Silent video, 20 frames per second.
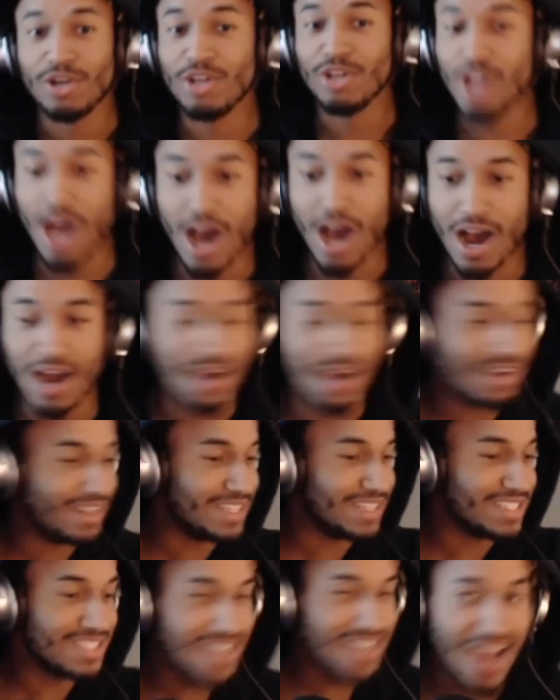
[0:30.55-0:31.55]
Nah,
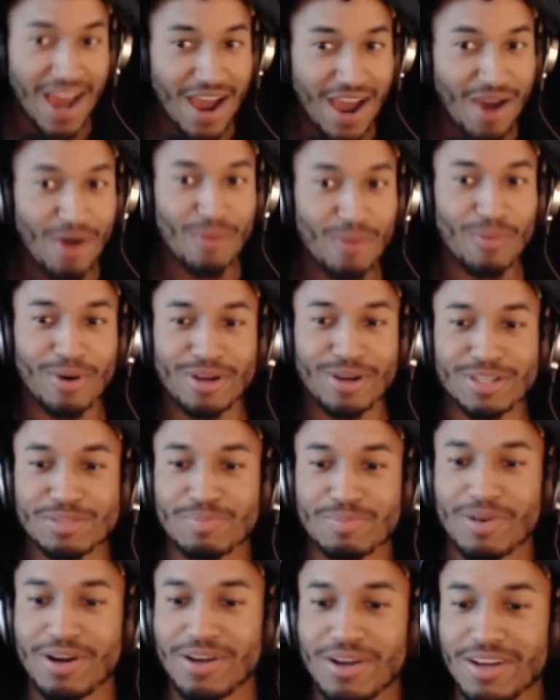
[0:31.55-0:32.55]
that's not how it works,
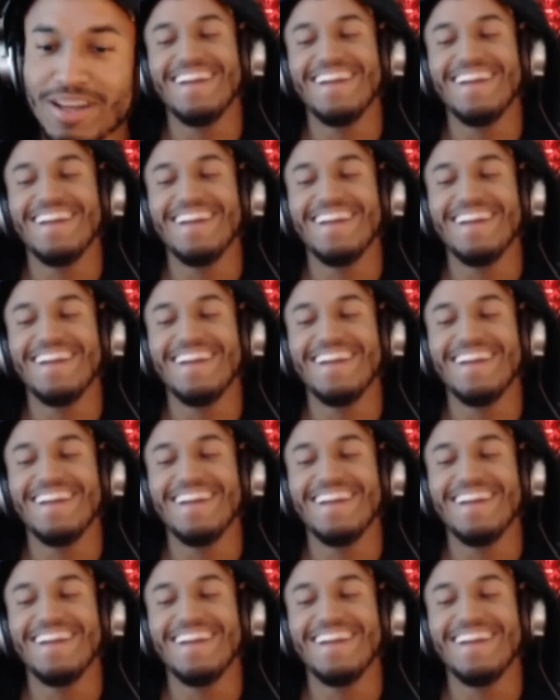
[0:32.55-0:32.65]
bro.